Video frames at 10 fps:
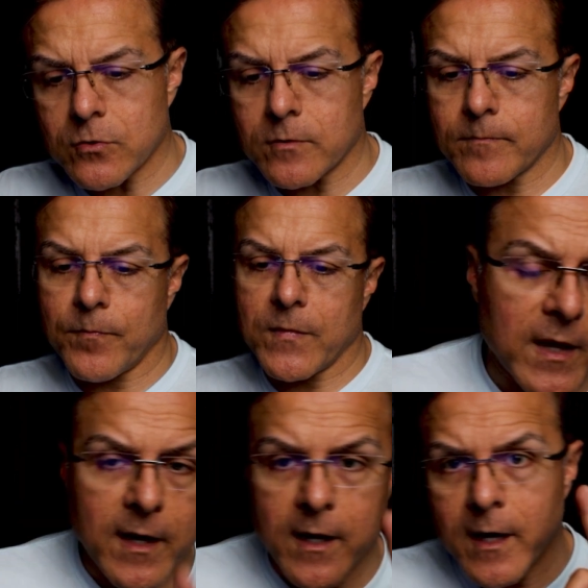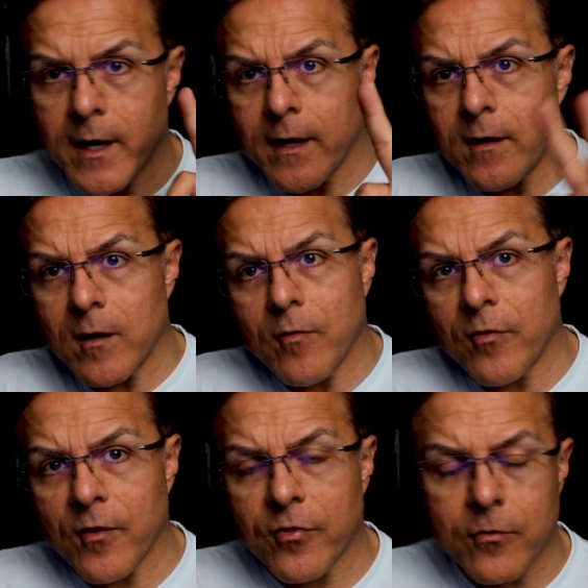term. And
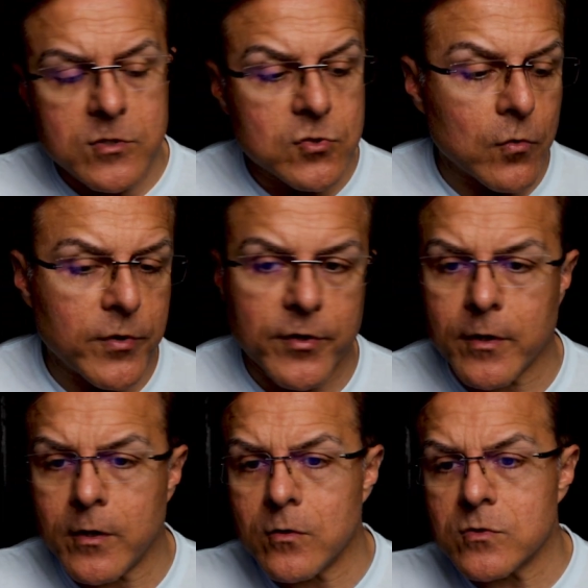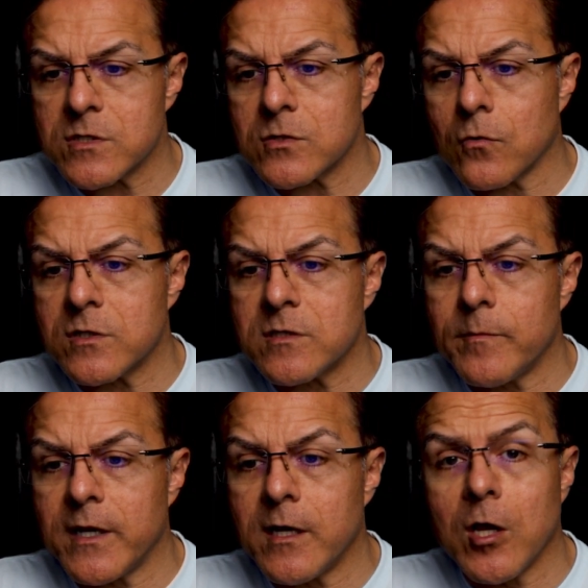the third tool you're going to use is going to
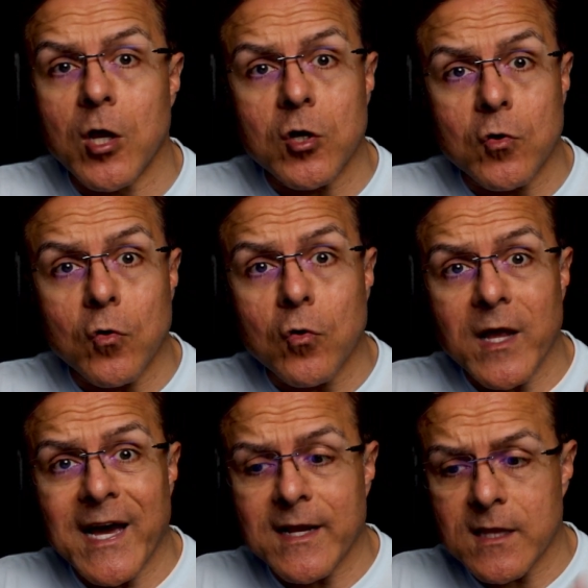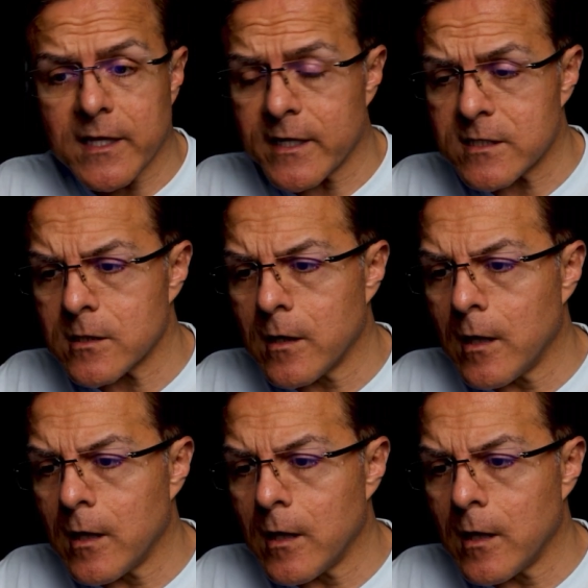be Google Analytics.